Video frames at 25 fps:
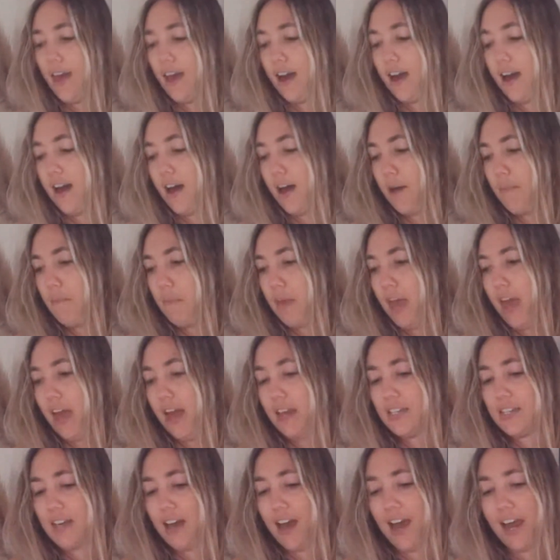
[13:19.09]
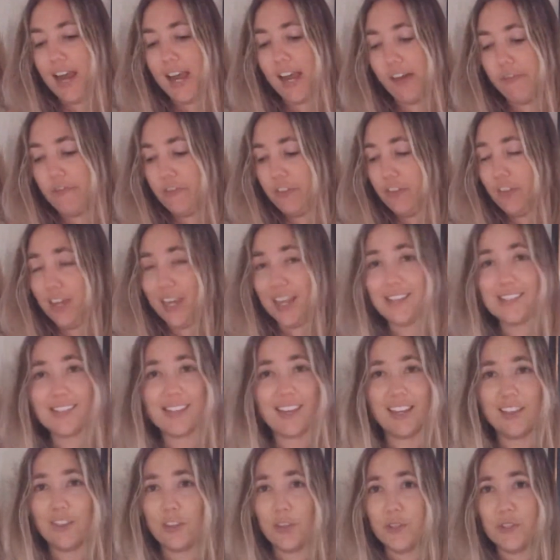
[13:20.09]
and I have things
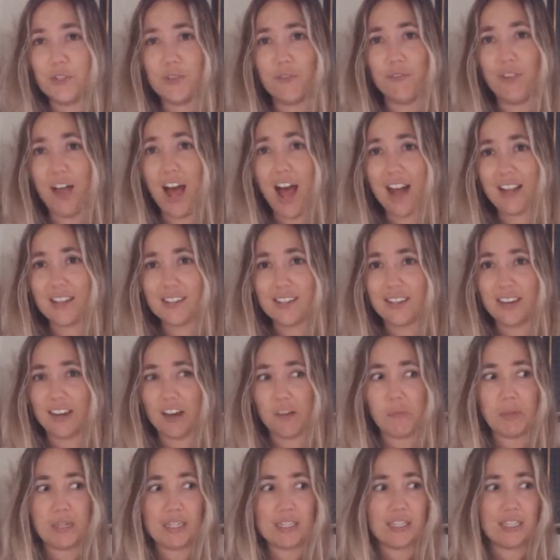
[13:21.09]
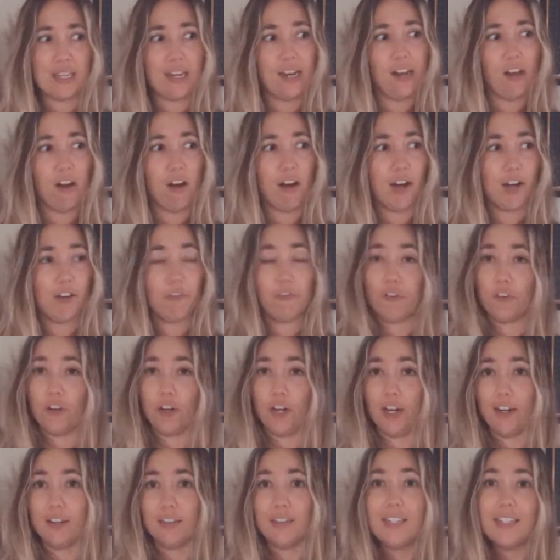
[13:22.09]
like those flats that I've been sitting on
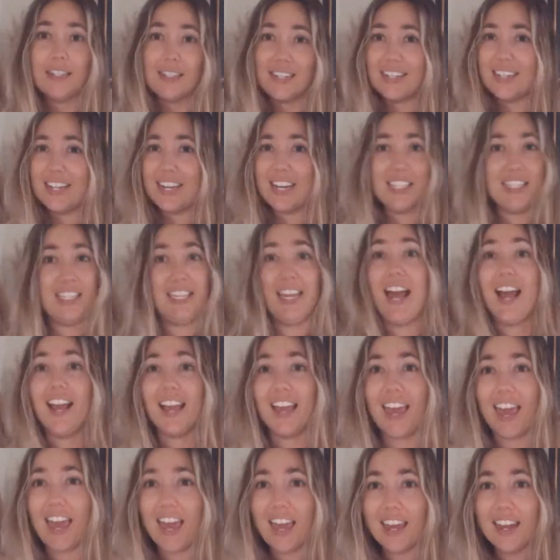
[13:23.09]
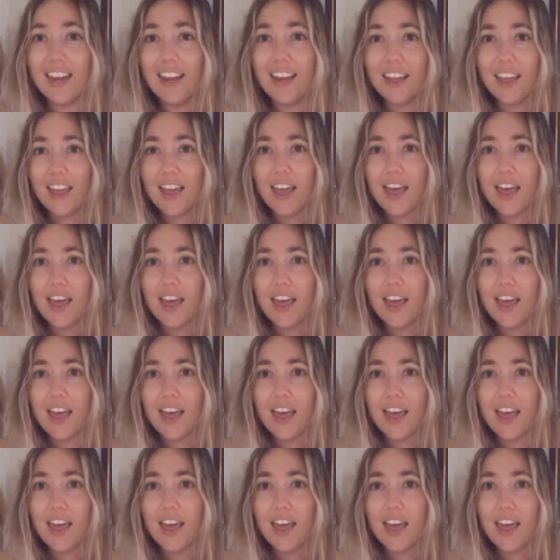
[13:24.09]
for a decade